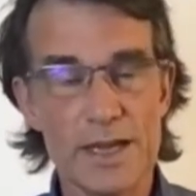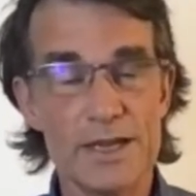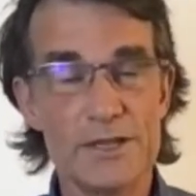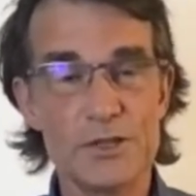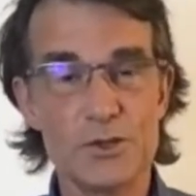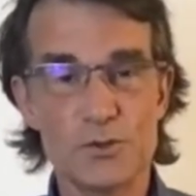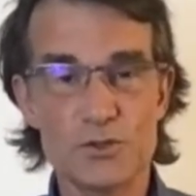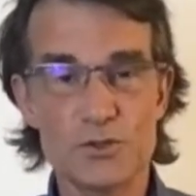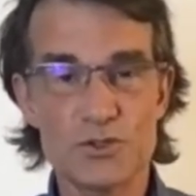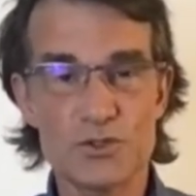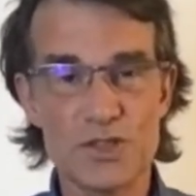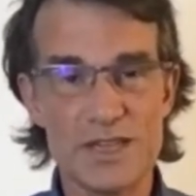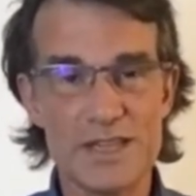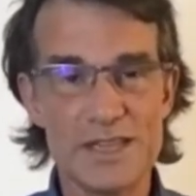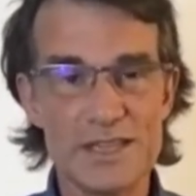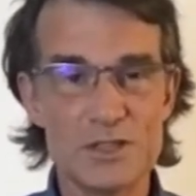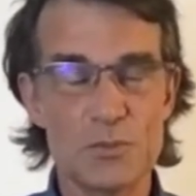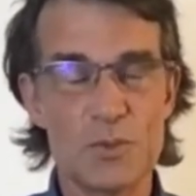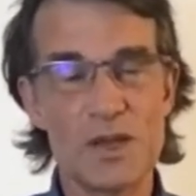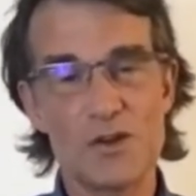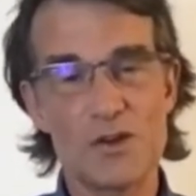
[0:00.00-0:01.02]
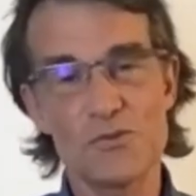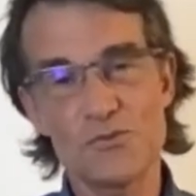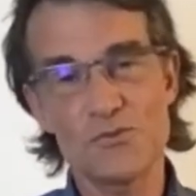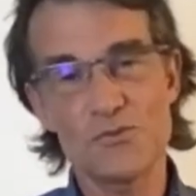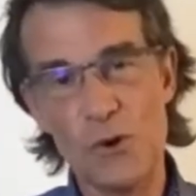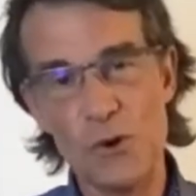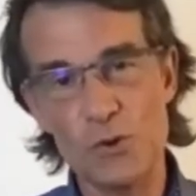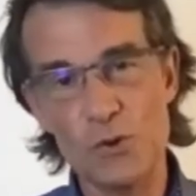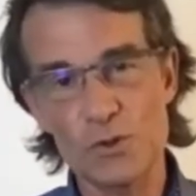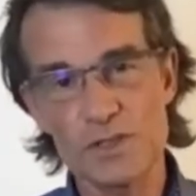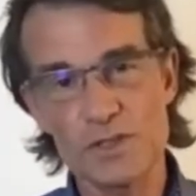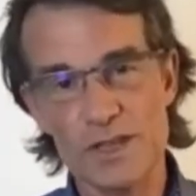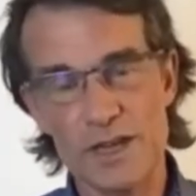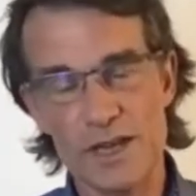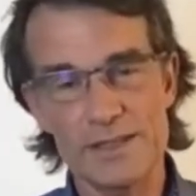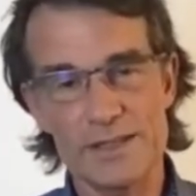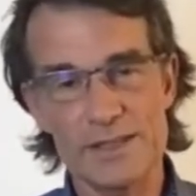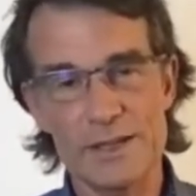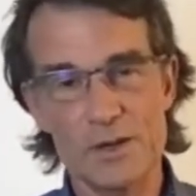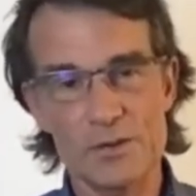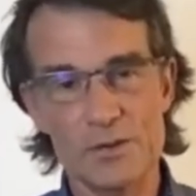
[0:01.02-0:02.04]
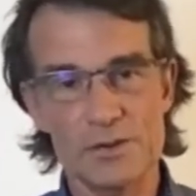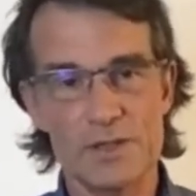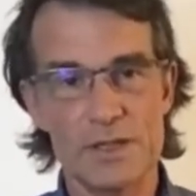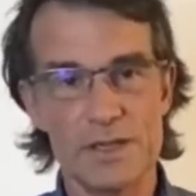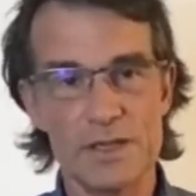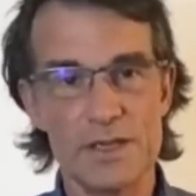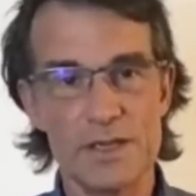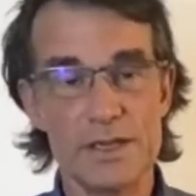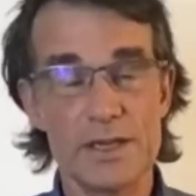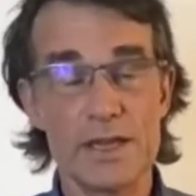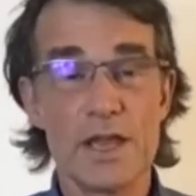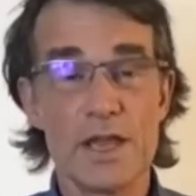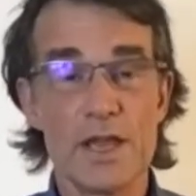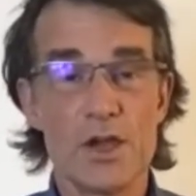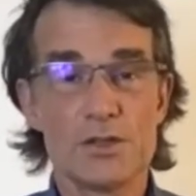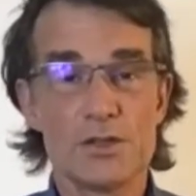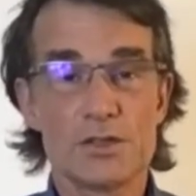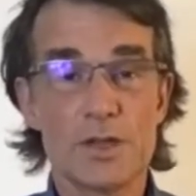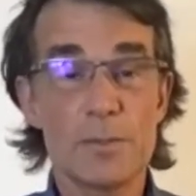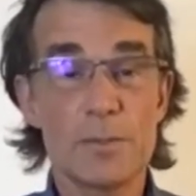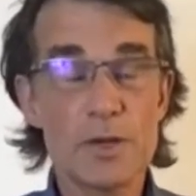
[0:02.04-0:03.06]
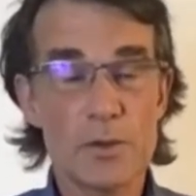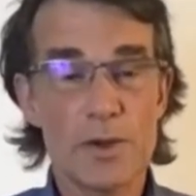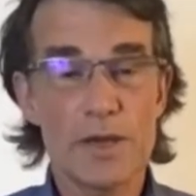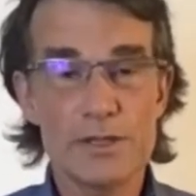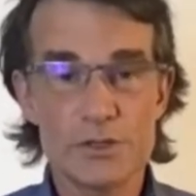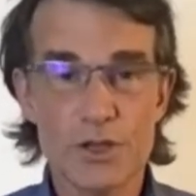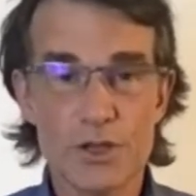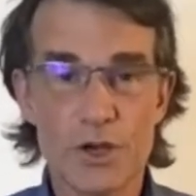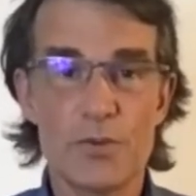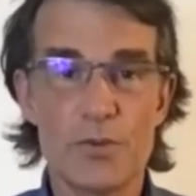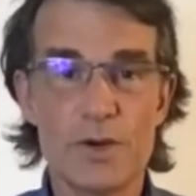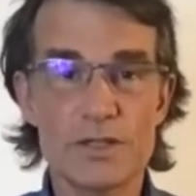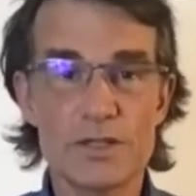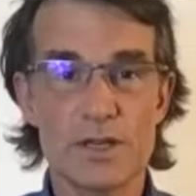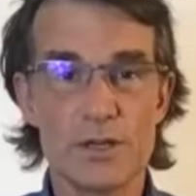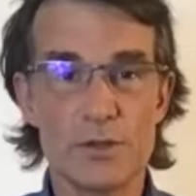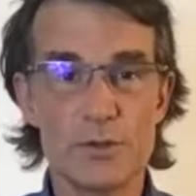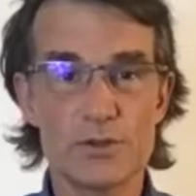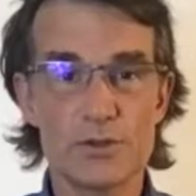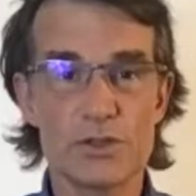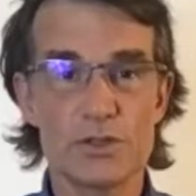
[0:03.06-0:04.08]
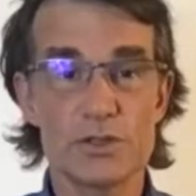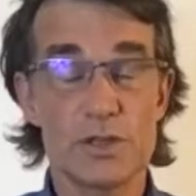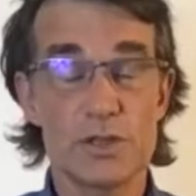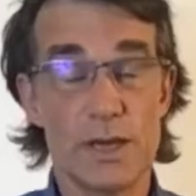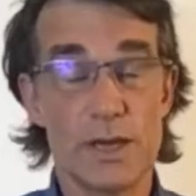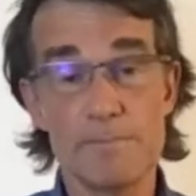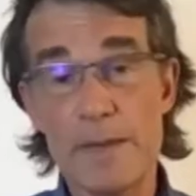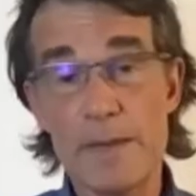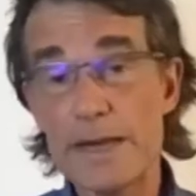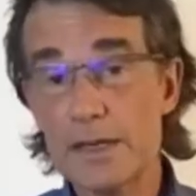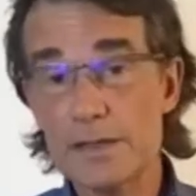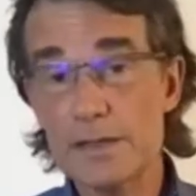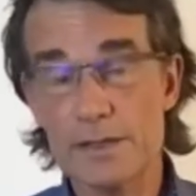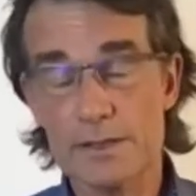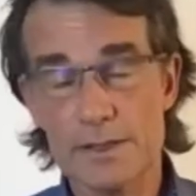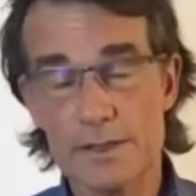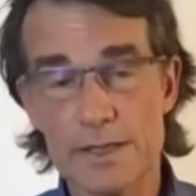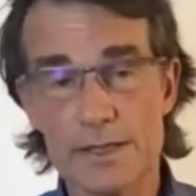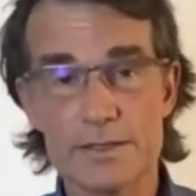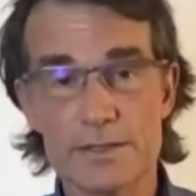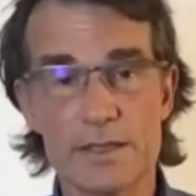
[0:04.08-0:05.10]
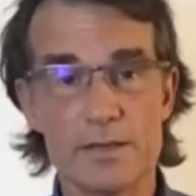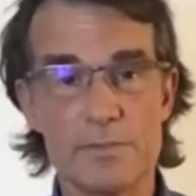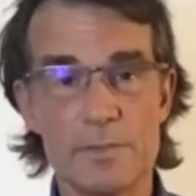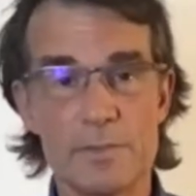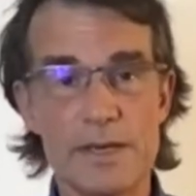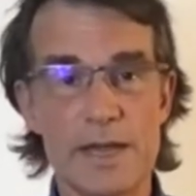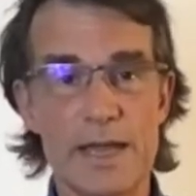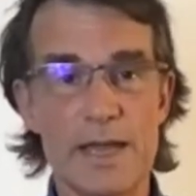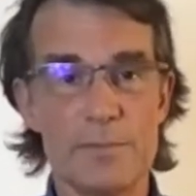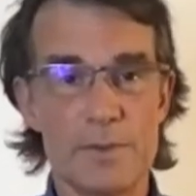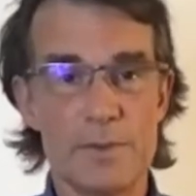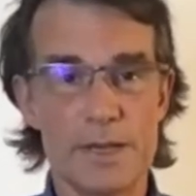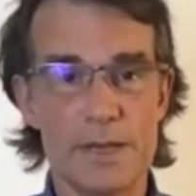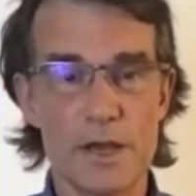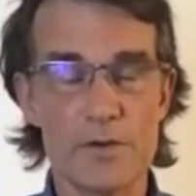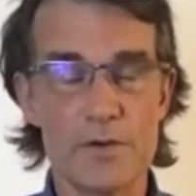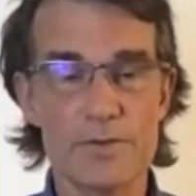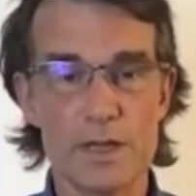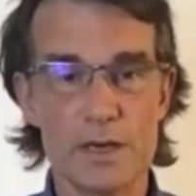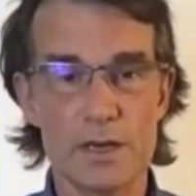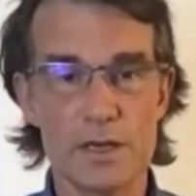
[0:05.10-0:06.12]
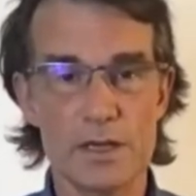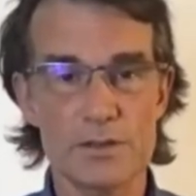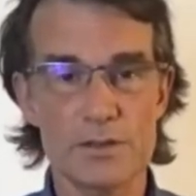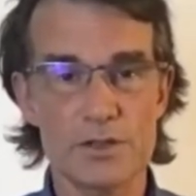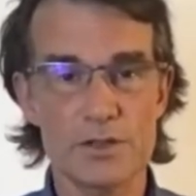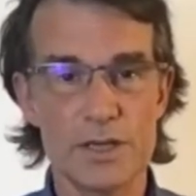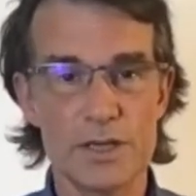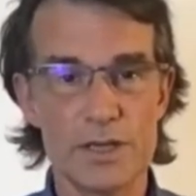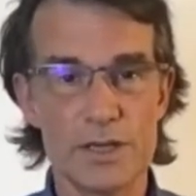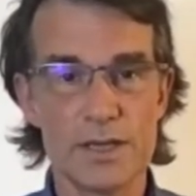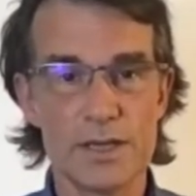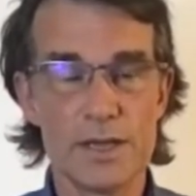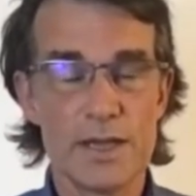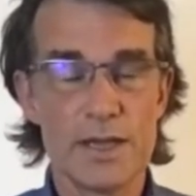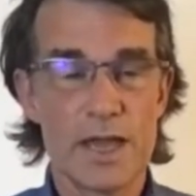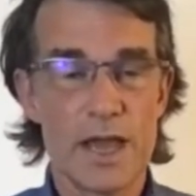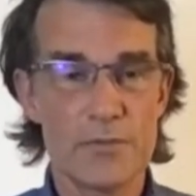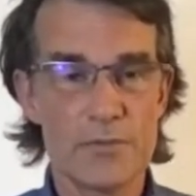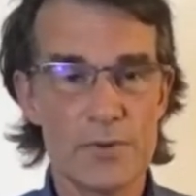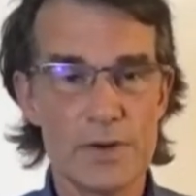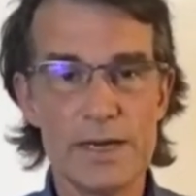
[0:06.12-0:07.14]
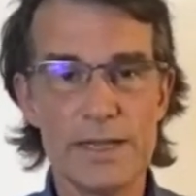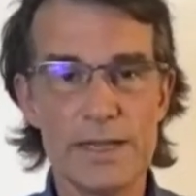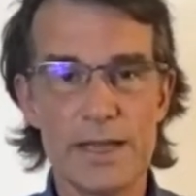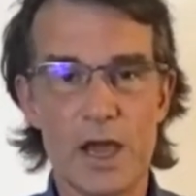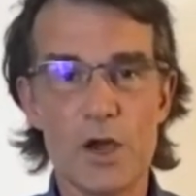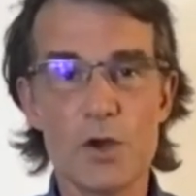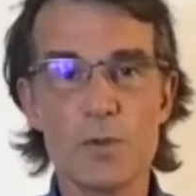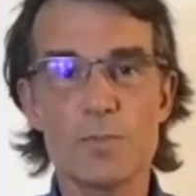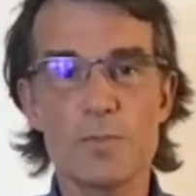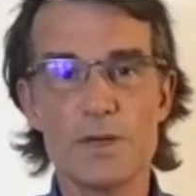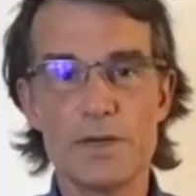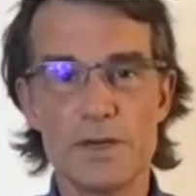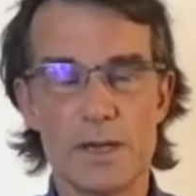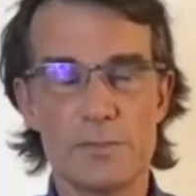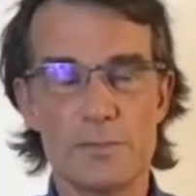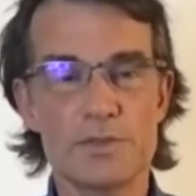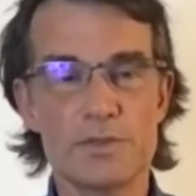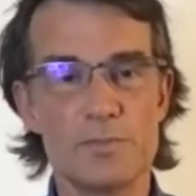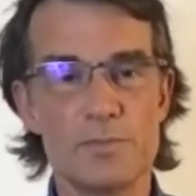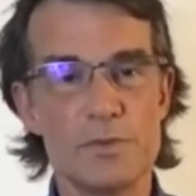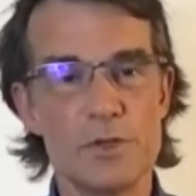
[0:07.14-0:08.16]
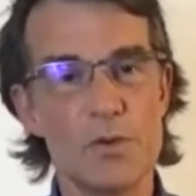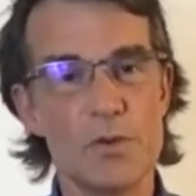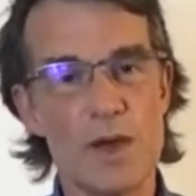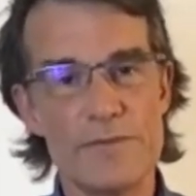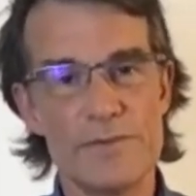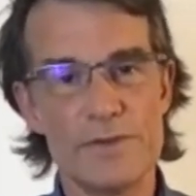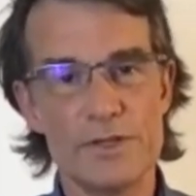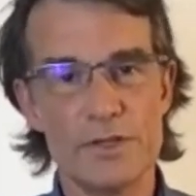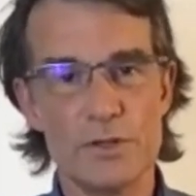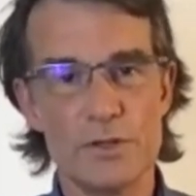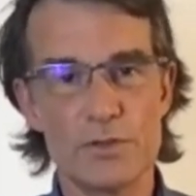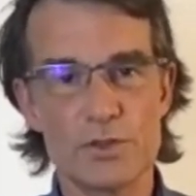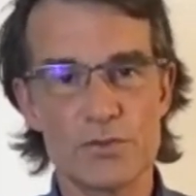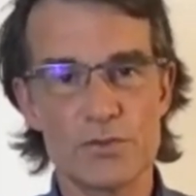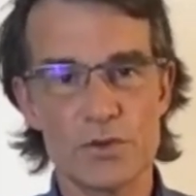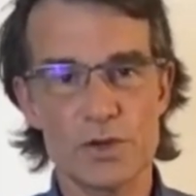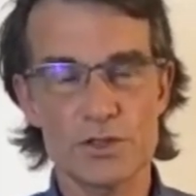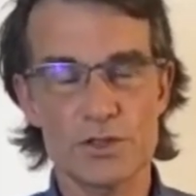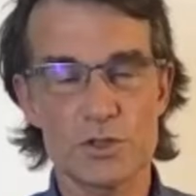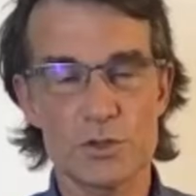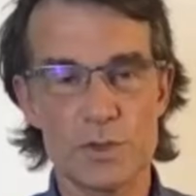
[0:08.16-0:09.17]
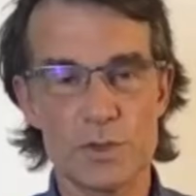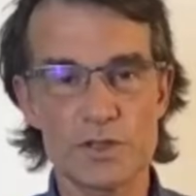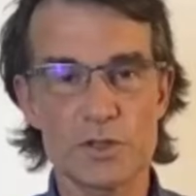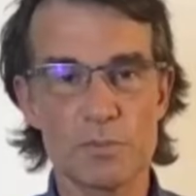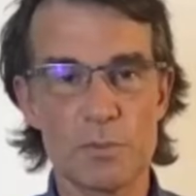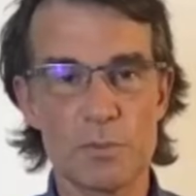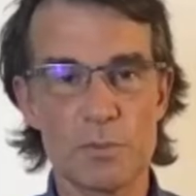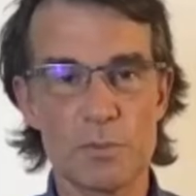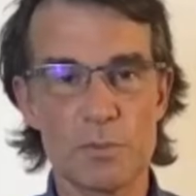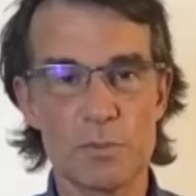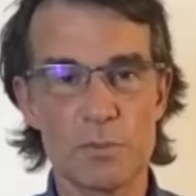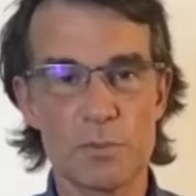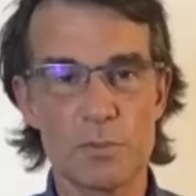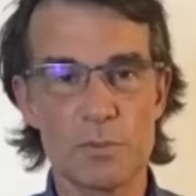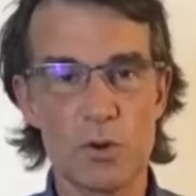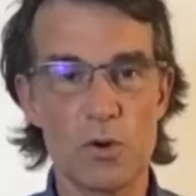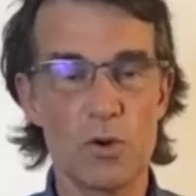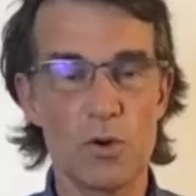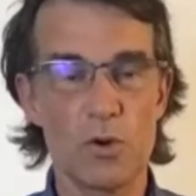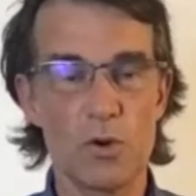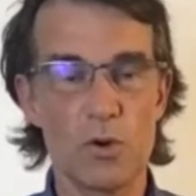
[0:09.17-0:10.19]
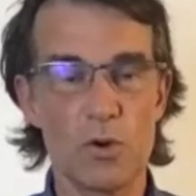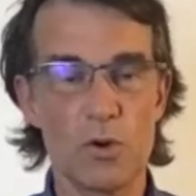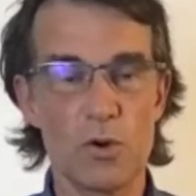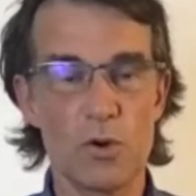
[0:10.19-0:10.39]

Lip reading: and you'll see as we unfold, I think the WHO resolution and many other things that have been happening over the last year have really opened up some new avenues for us to explore